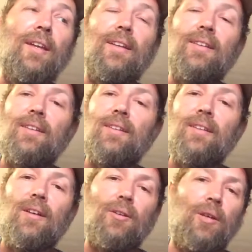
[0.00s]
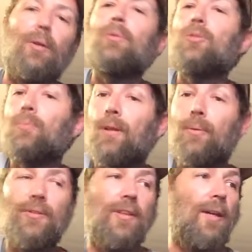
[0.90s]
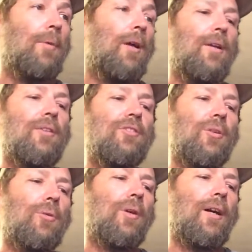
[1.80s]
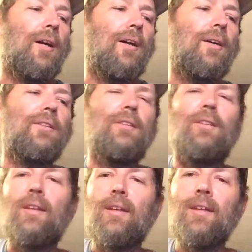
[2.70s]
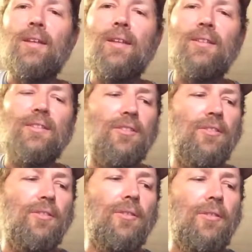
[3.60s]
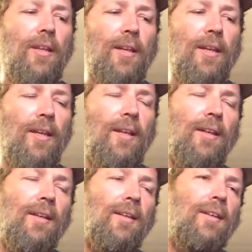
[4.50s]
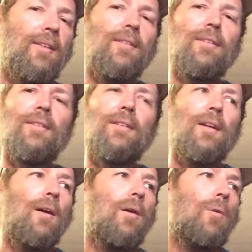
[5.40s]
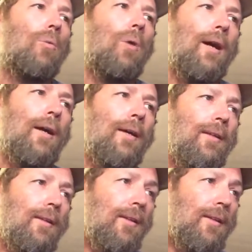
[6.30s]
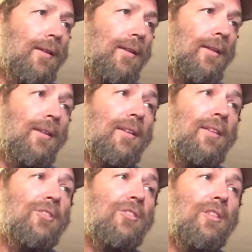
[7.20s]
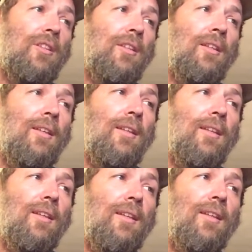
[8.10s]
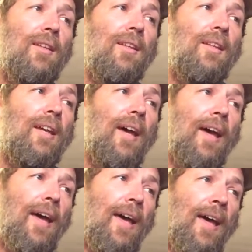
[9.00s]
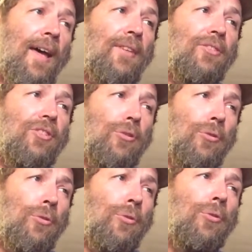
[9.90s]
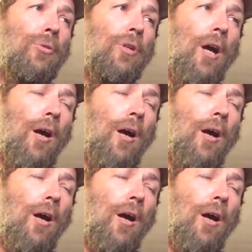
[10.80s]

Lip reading: and, okay, let me just play it one time. So, yesterday, why she had to,